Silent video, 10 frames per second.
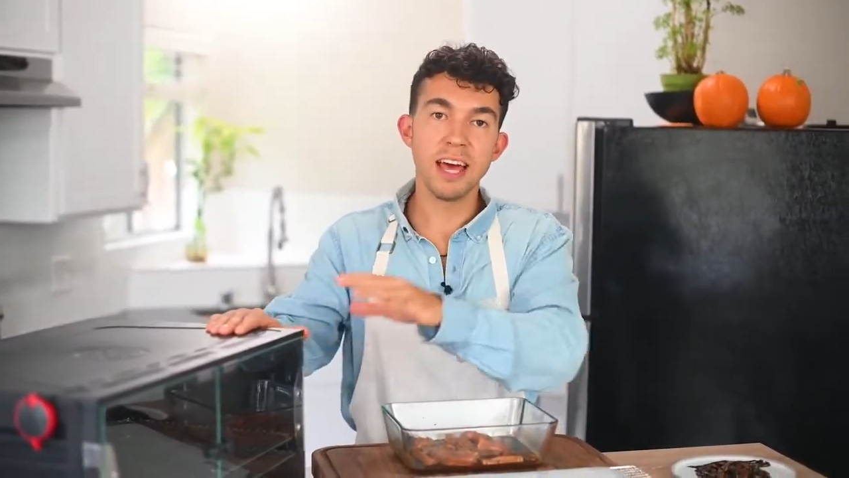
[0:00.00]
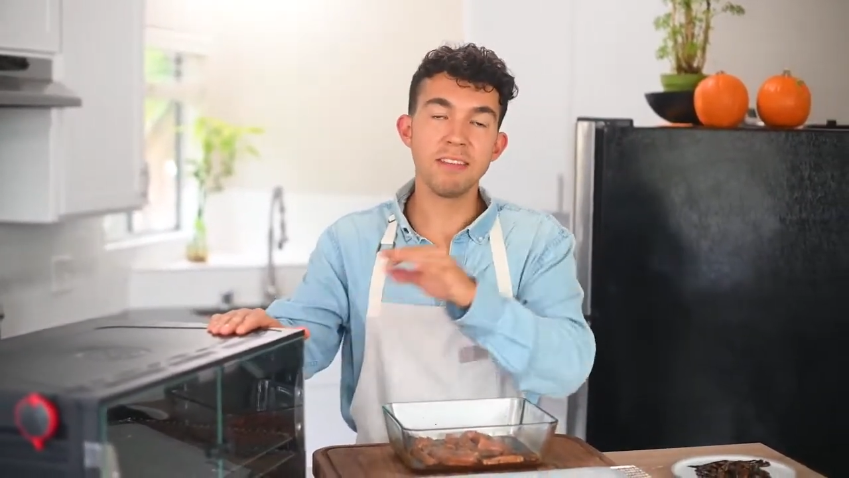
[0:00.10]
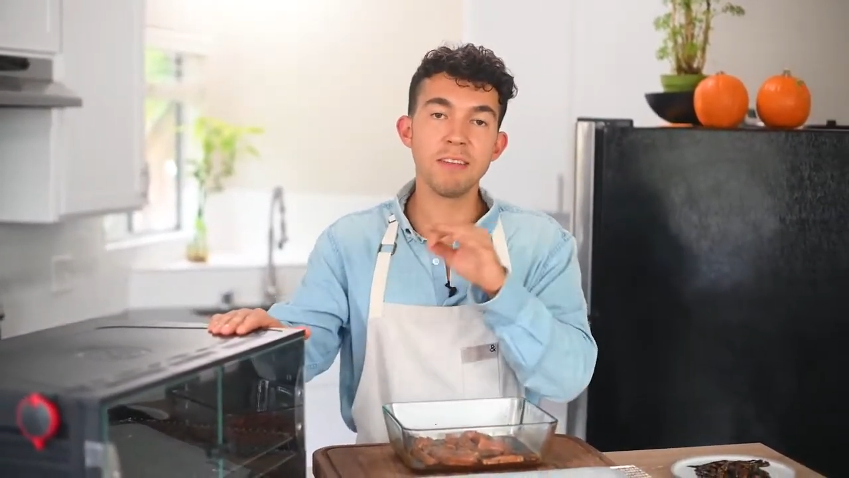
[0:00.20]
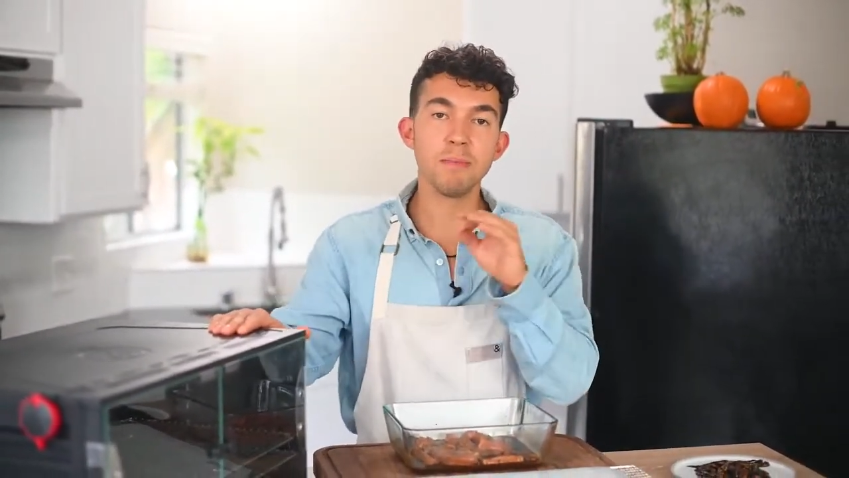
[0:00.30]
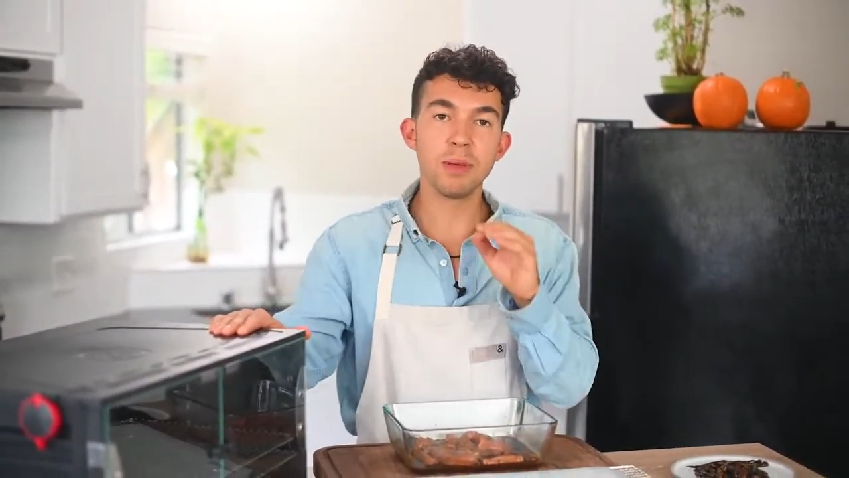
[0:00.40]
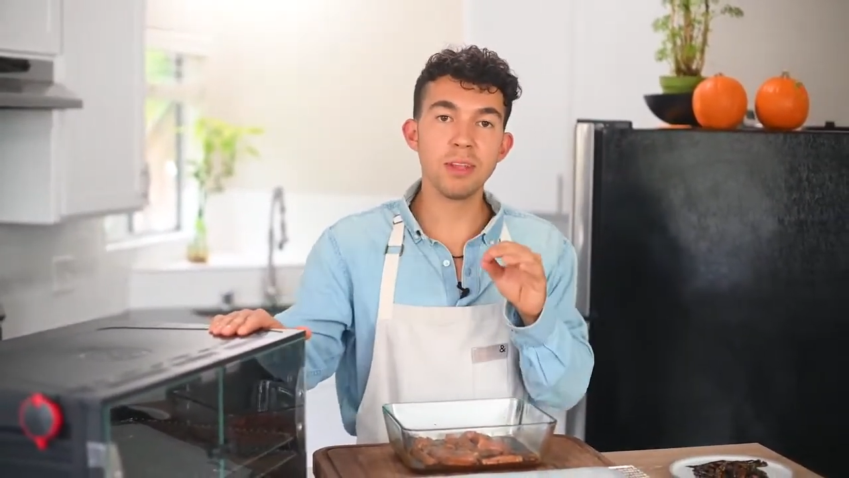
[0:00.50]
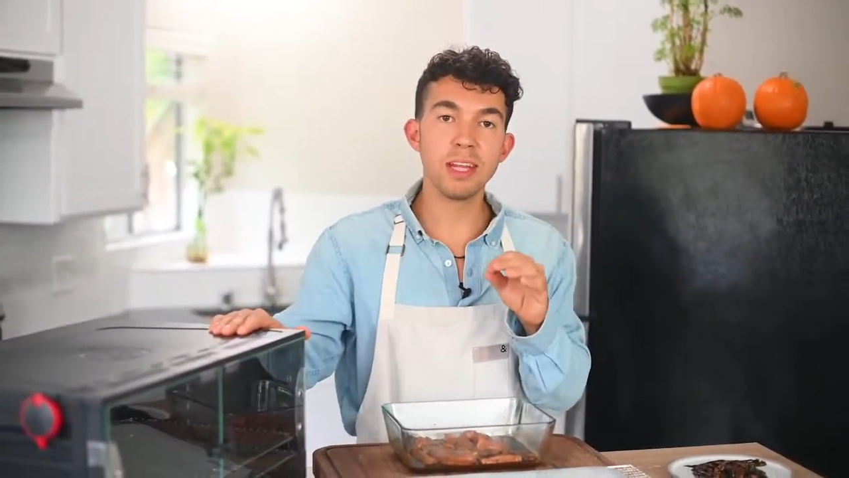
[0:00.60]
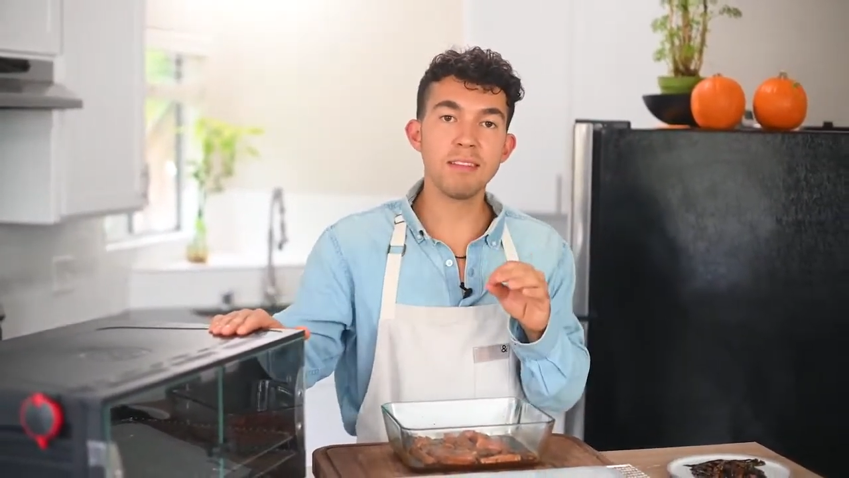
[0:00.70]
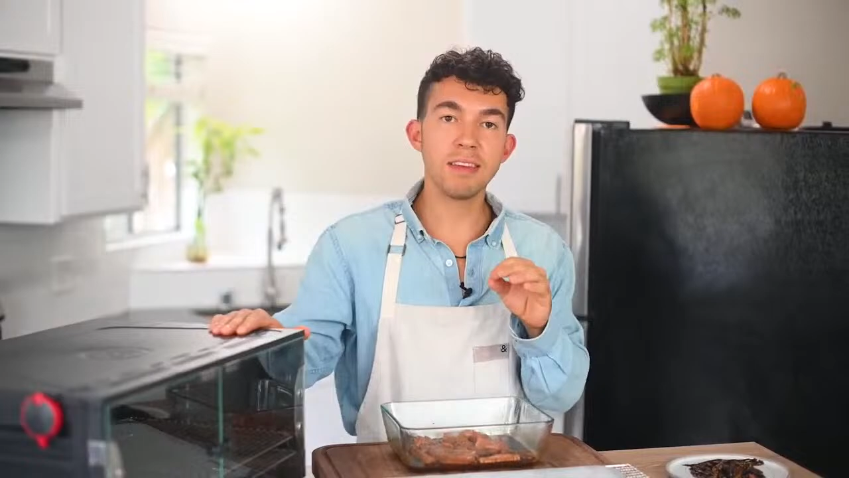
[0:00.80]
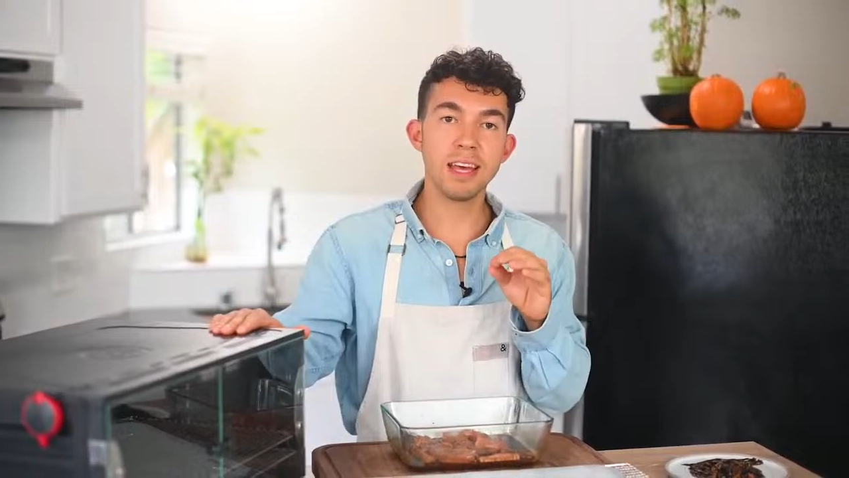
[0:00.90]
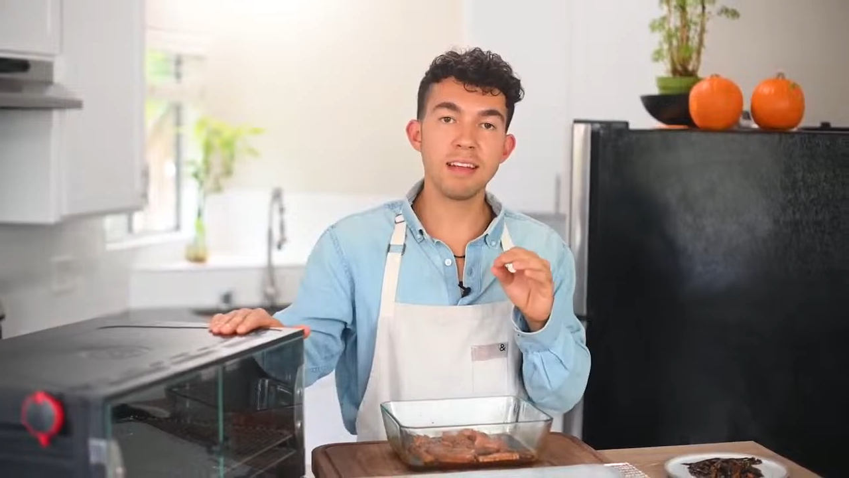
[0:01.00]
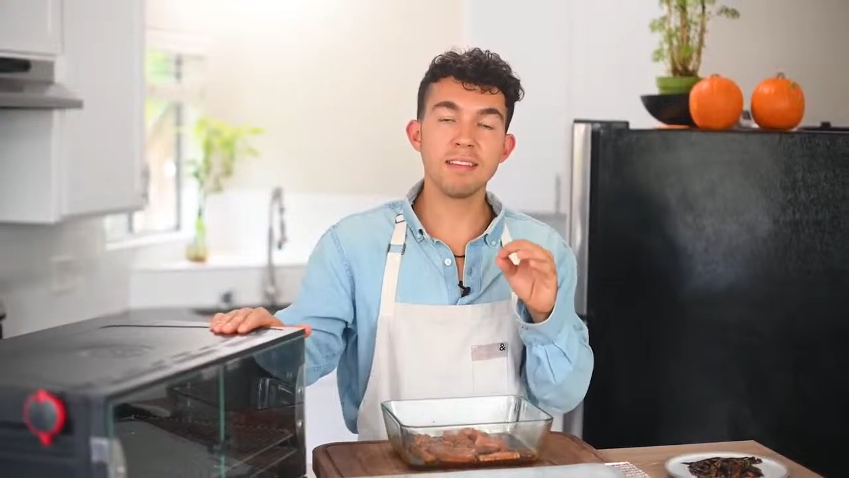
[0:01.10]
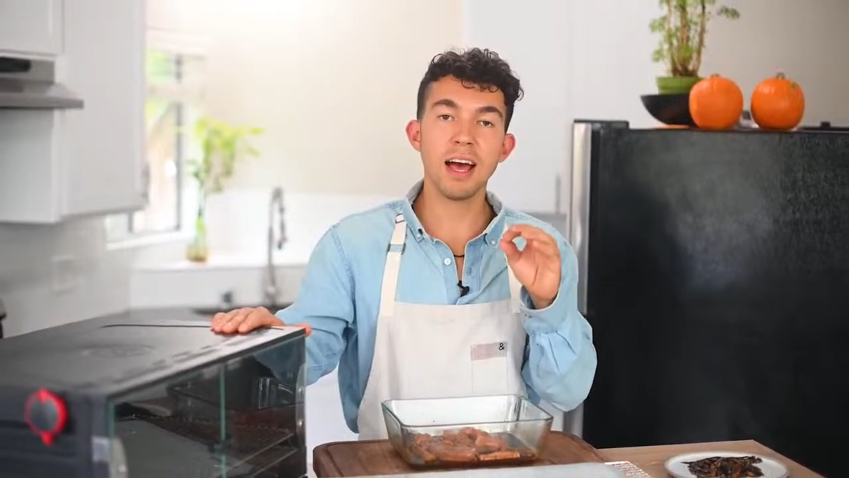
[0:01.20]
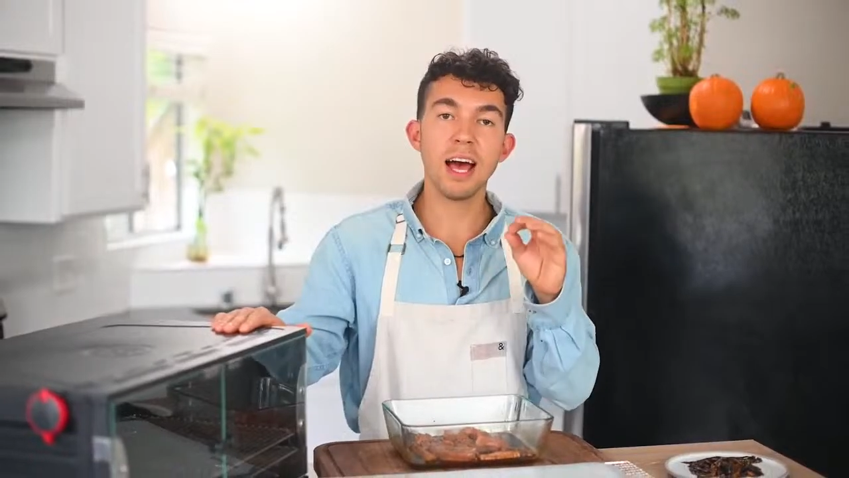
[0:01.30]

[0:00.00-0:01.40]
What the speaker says: it has the ability to get to